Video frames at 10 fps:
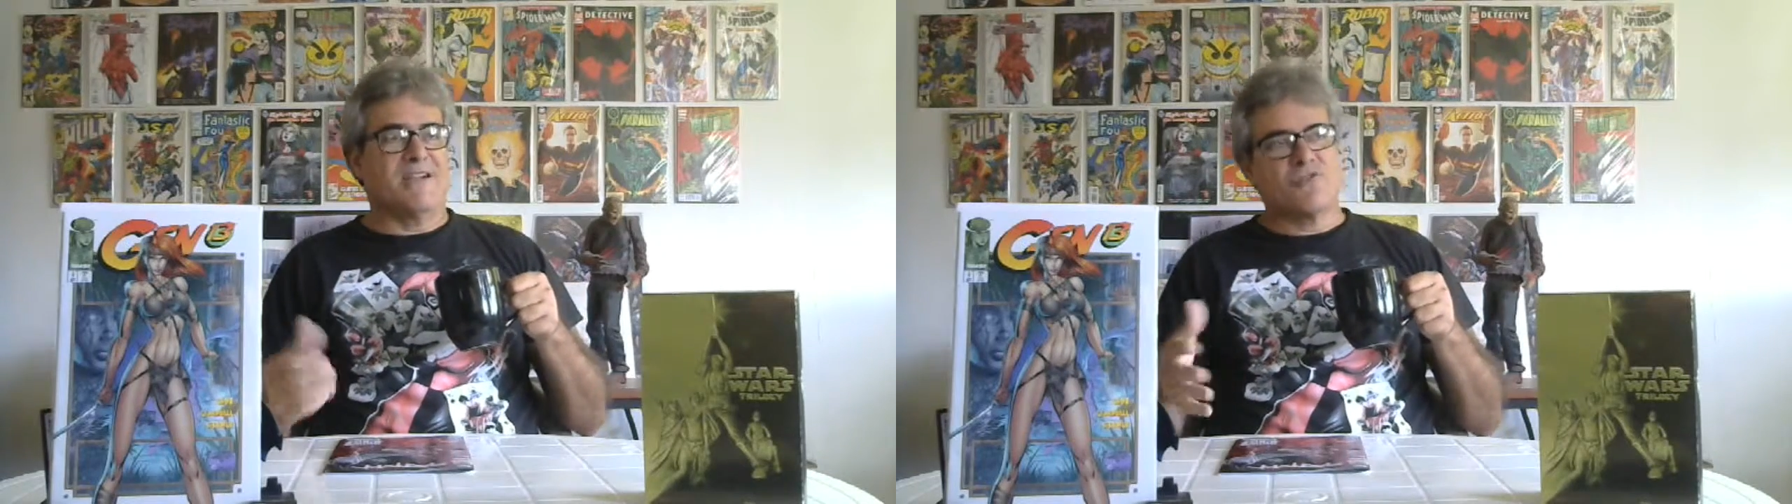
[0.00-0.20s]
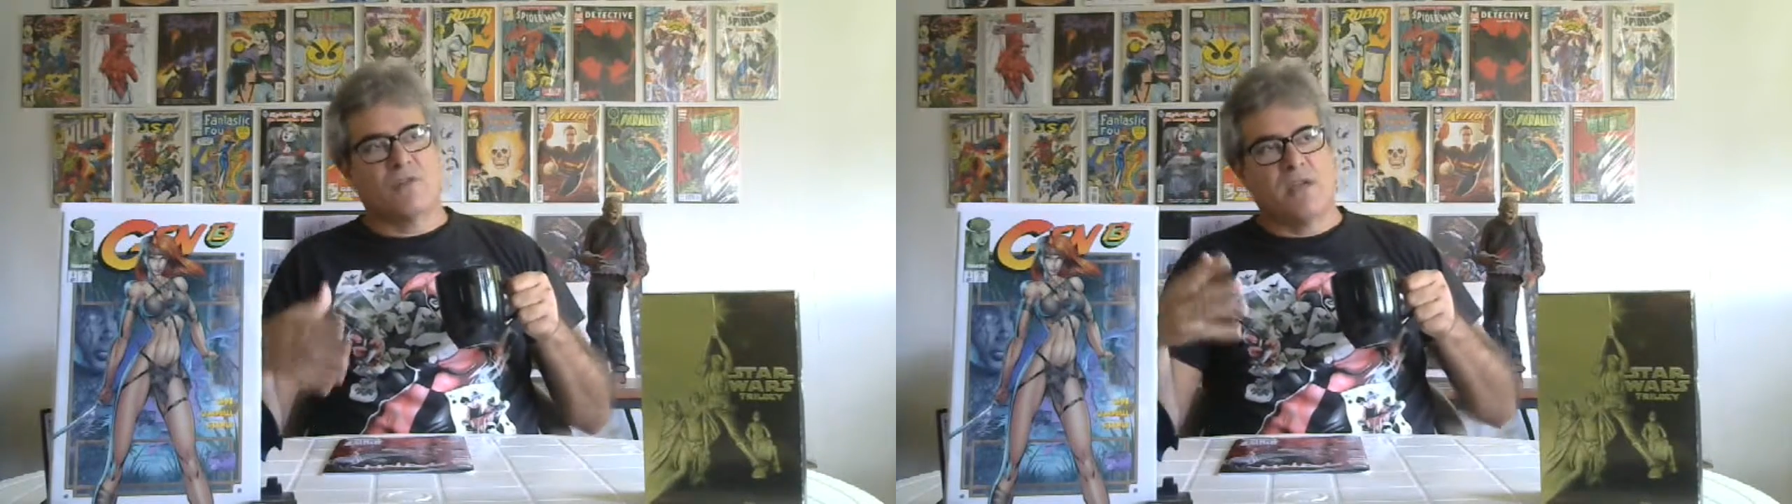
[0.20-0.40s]

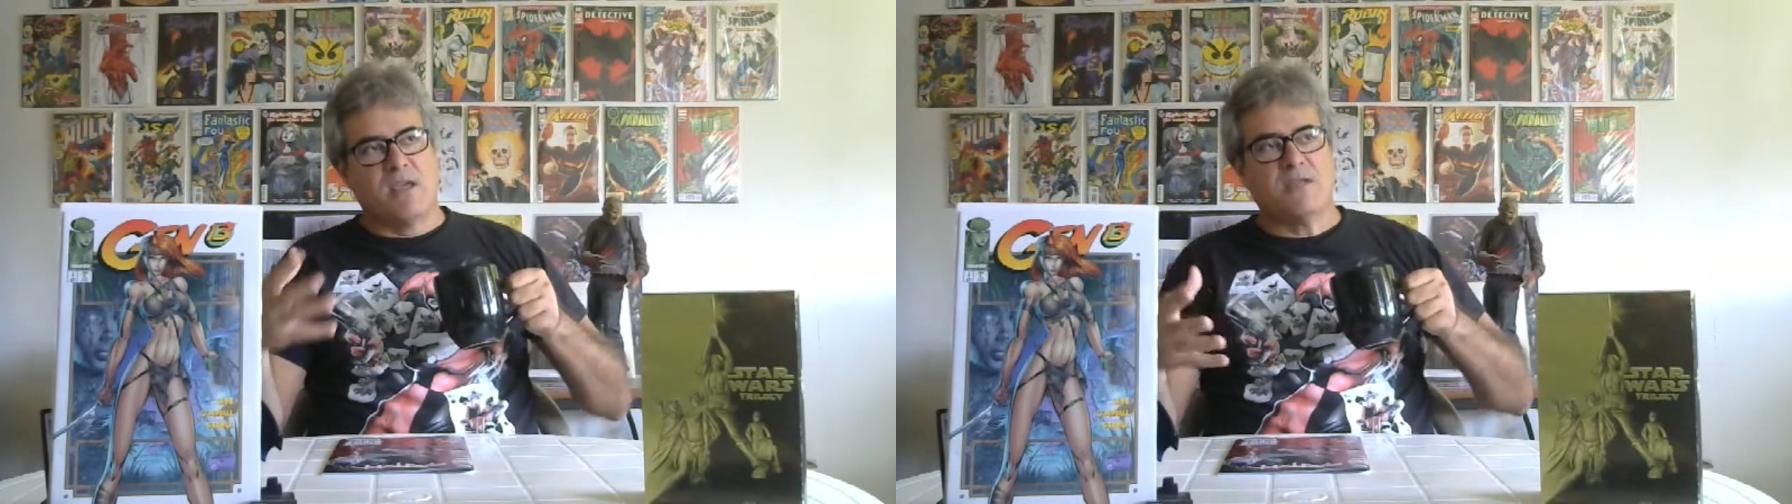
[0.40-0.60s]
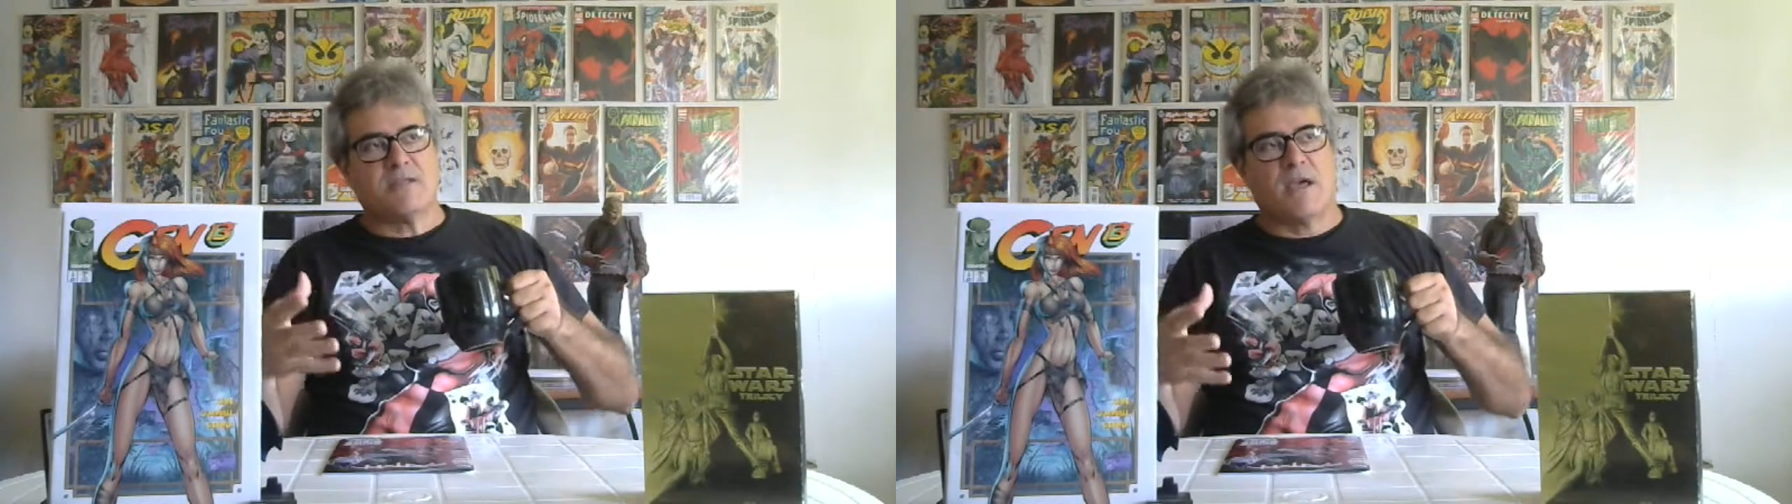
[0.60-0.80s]
Actually,
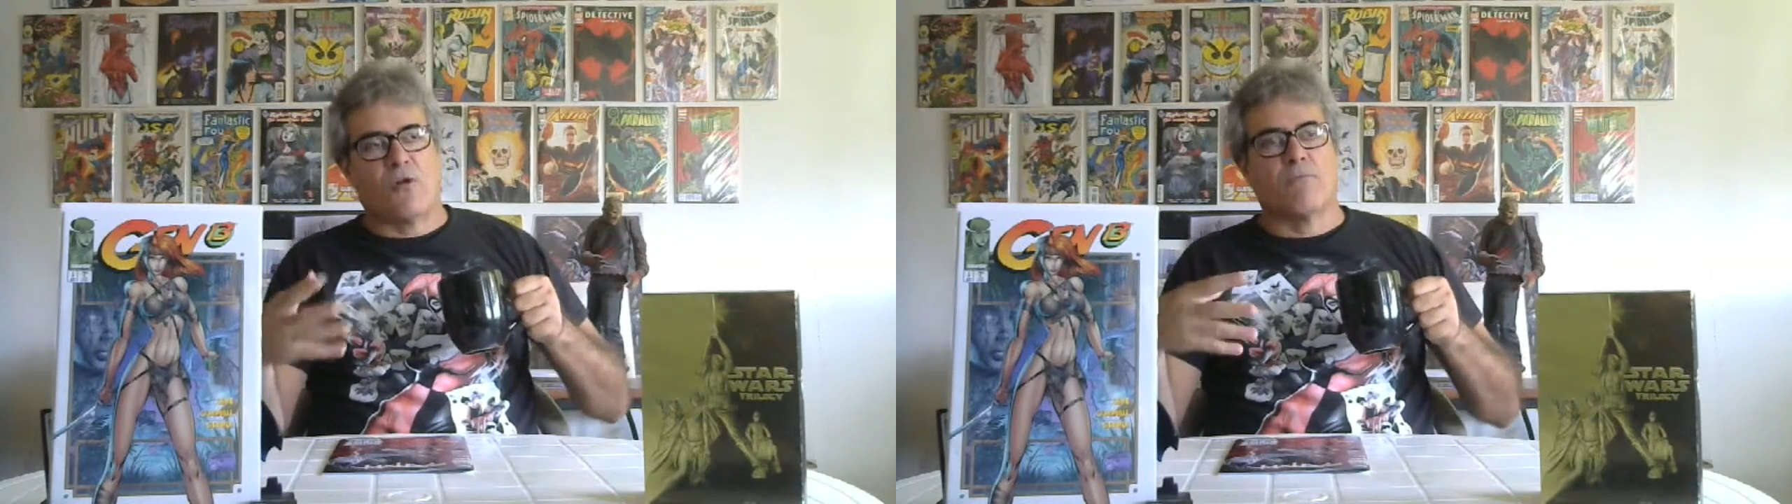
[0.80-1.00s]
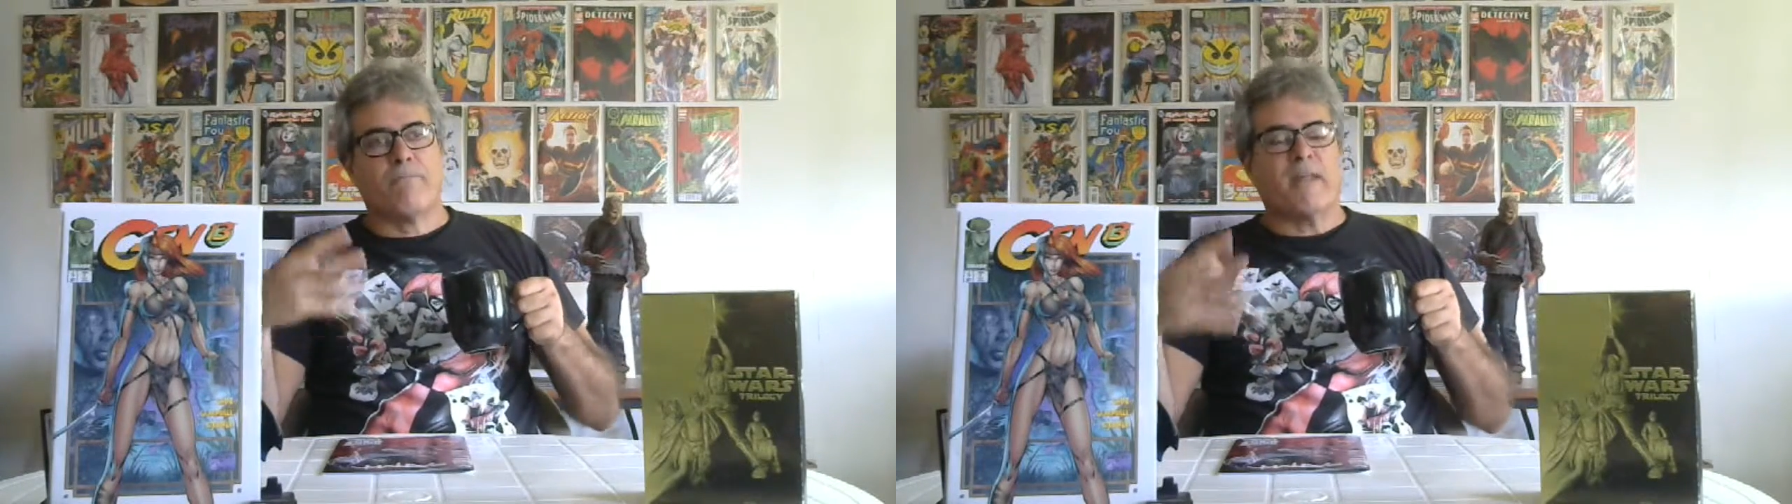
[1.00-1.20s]
inside
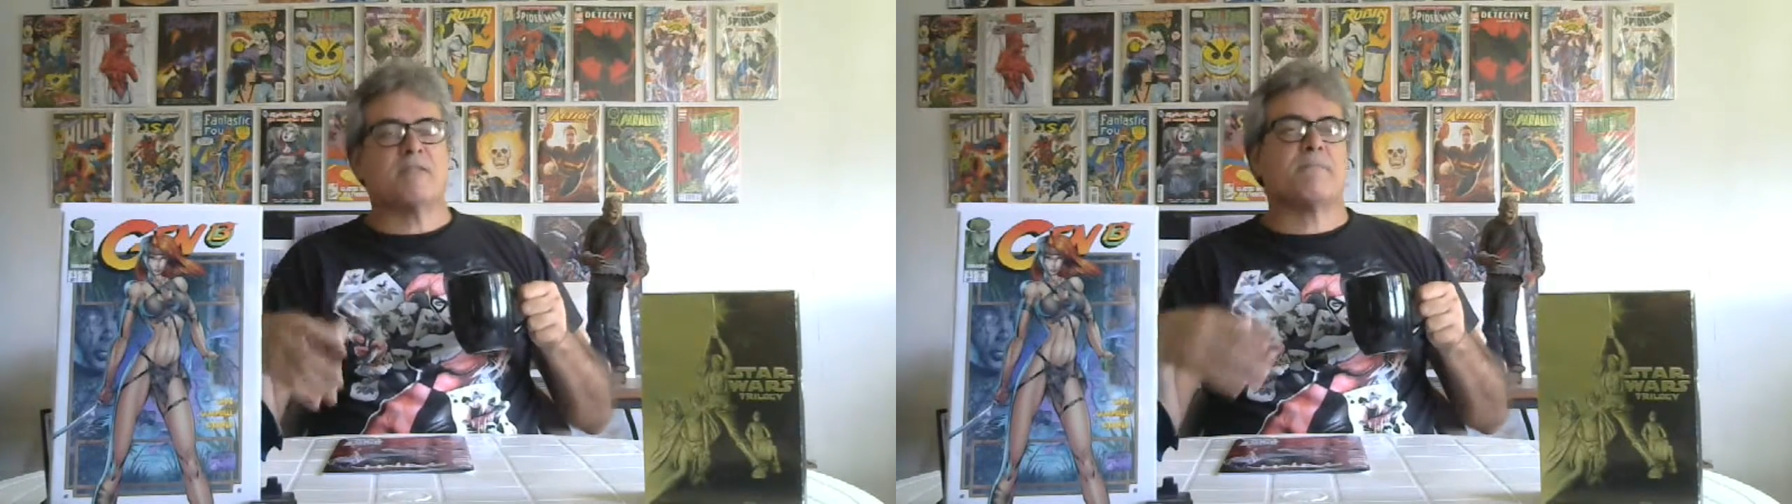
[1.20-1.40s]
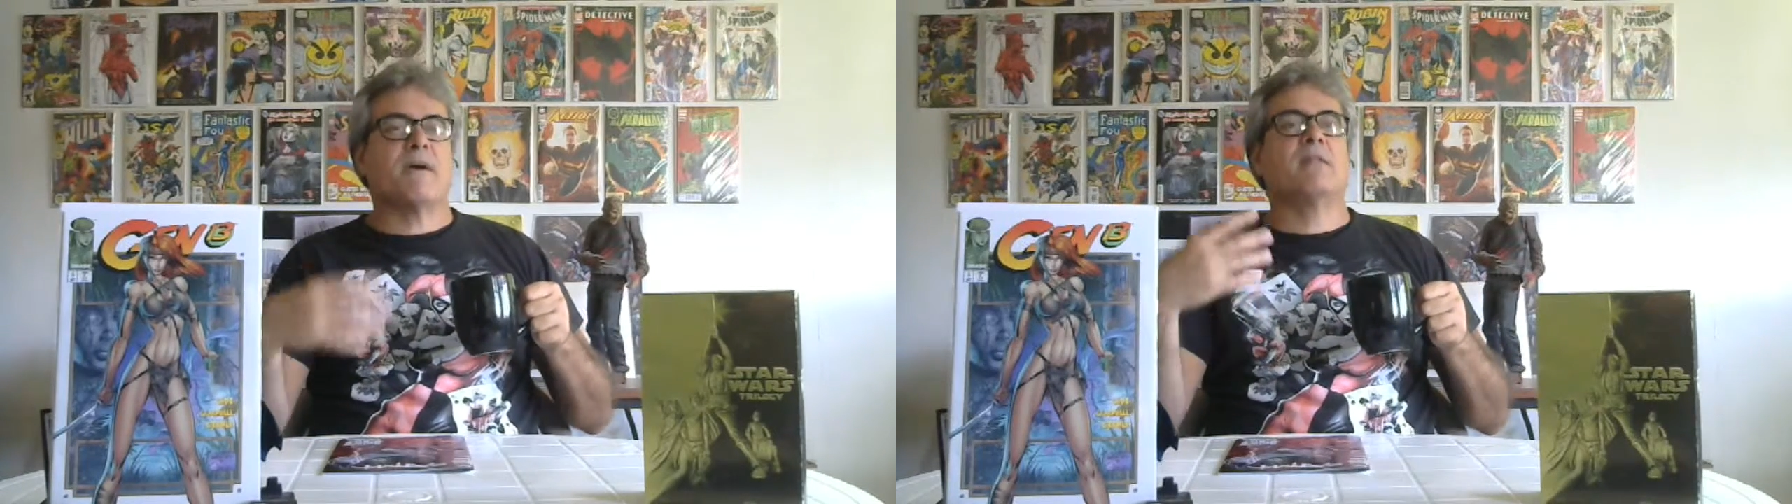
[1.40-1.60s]
of
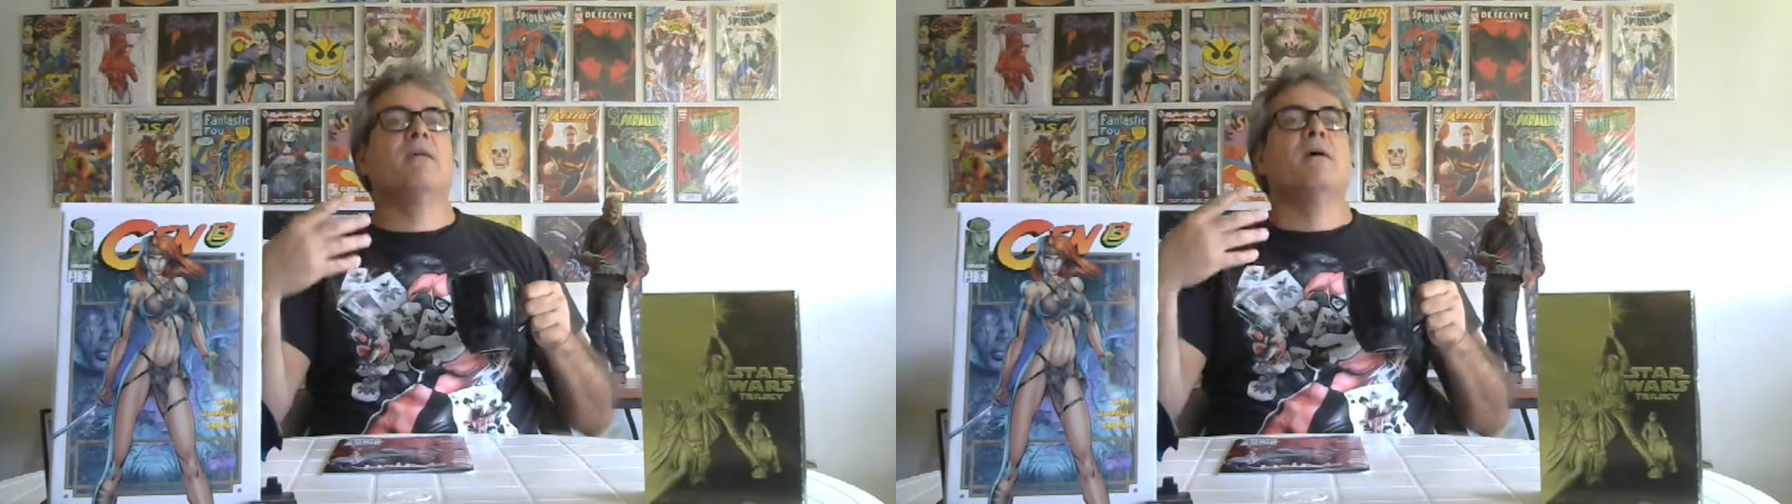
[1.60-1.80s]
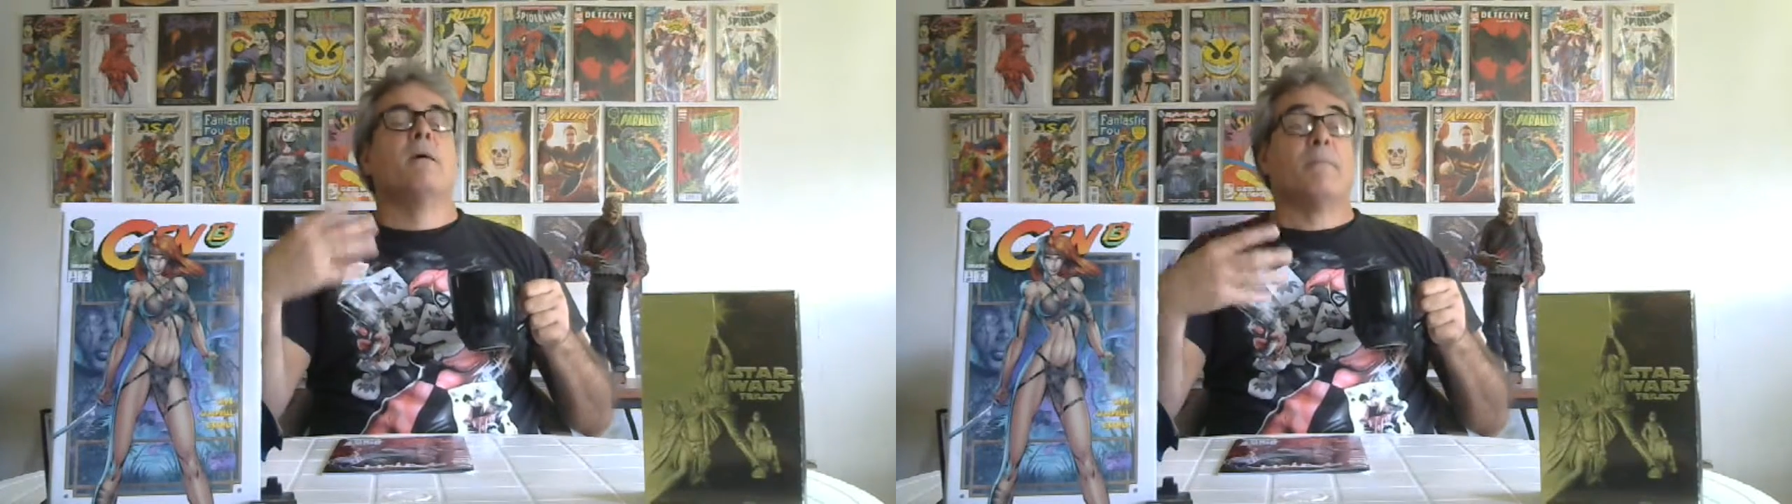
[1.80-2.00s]
Batman,